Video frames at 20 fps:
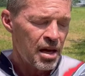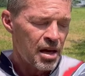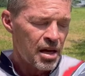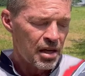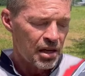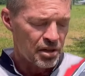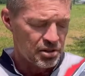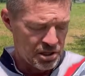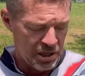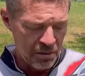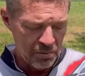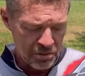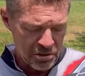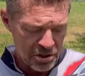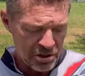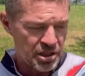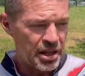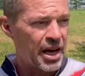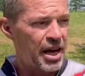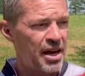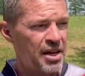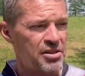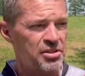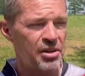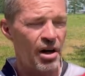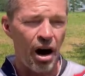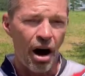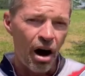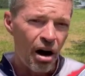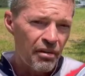Because it was a test
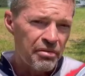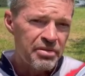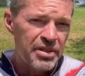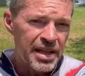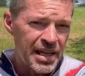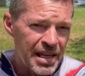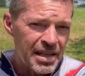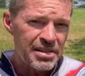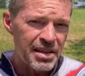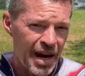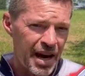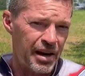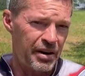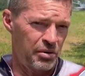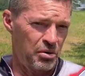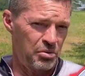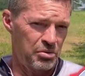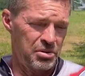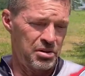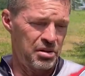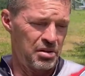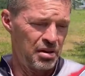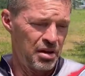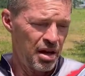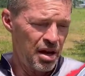of these arrows,